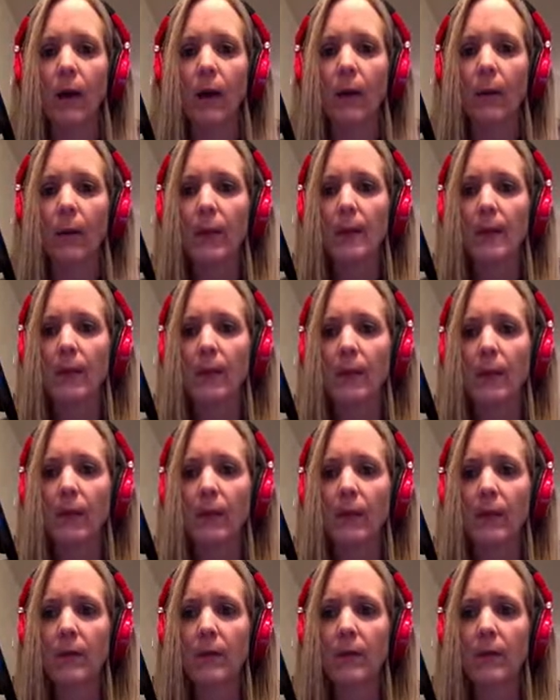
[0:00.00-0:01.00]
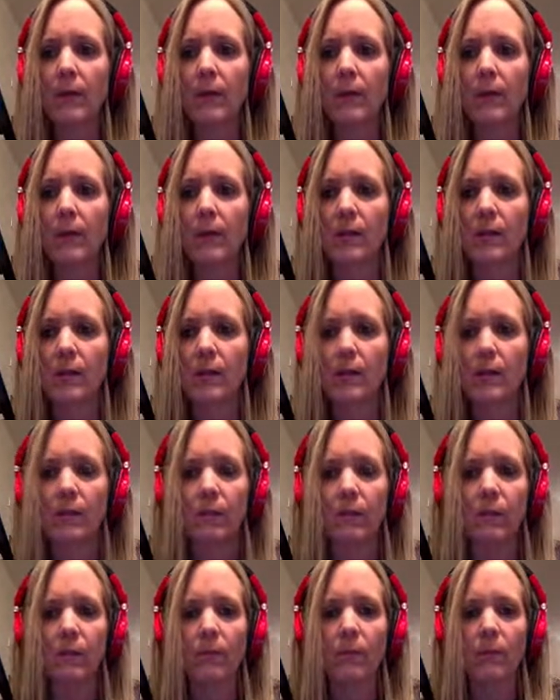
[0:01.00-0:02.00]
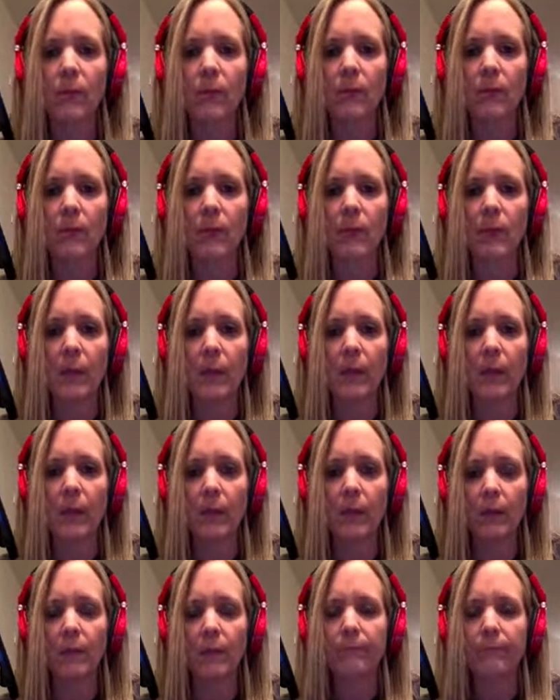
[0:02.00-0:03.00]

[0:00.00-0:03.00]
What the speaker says: I'm going to take this Serum sound,